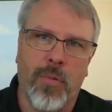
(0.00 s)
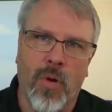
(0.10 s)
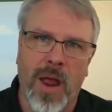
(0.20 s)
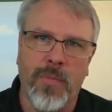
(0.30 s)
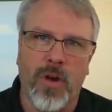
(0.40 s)

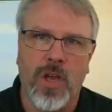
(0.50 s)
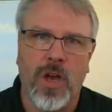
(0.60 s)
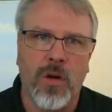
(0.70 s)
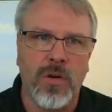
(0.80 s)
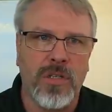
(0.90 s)
primer
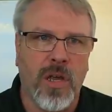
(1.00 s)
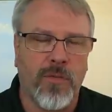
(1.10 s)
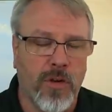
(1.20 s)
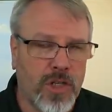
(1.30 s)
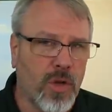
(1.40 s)
coat
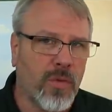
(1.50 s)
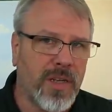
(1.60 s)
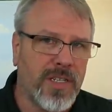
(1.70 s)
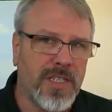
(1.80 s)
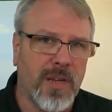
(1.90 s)
for two
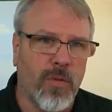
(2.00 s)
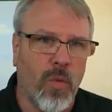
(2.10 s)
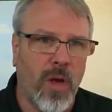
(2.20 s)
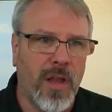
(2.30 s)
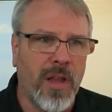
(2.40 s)
reasons. Number
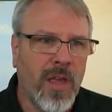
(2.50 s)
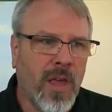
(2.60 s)
one,